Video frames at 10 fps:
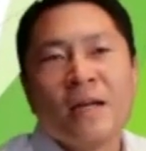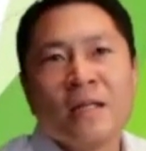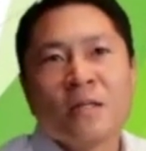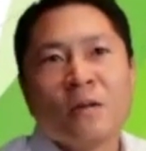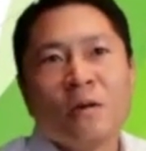
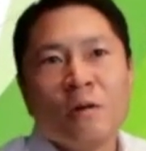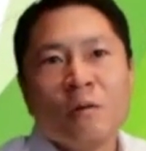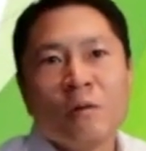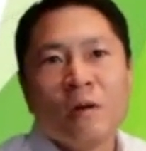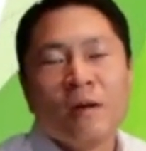And
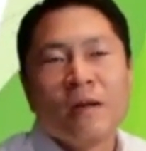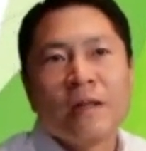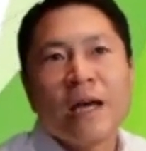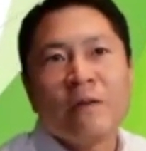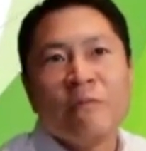so
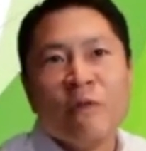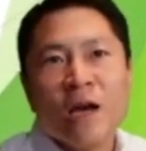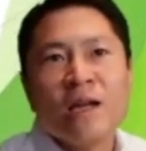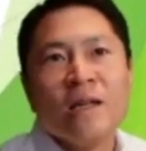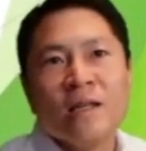that
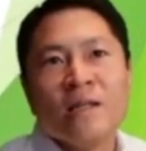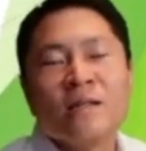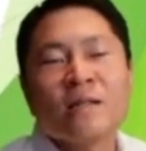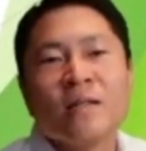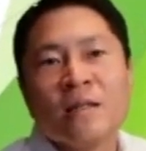red
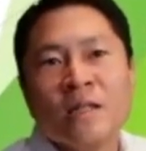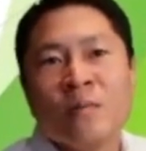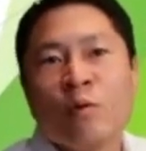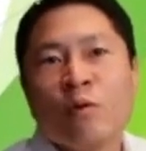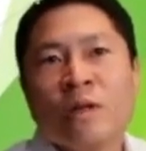is
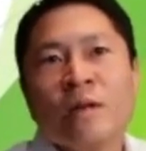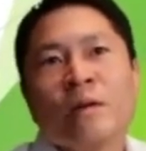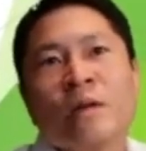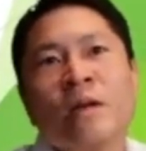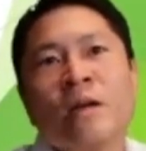important
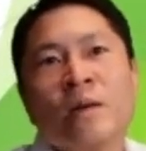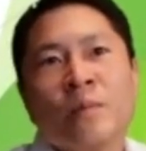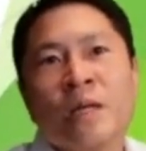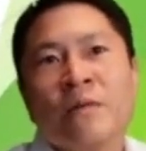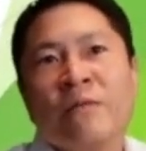
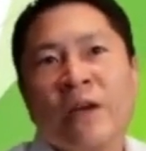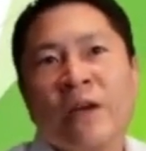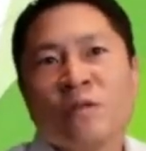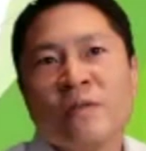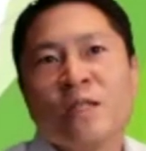in
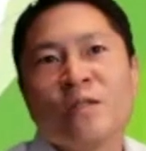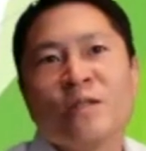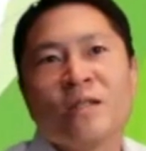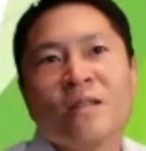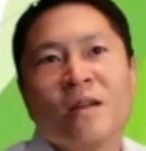facial
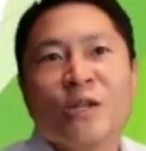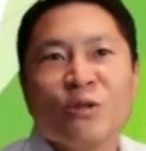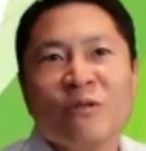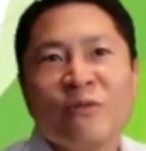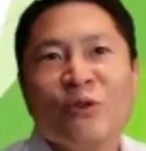features and
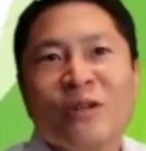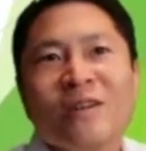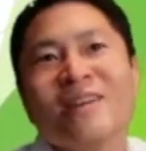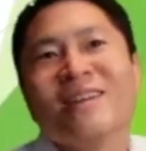also in food.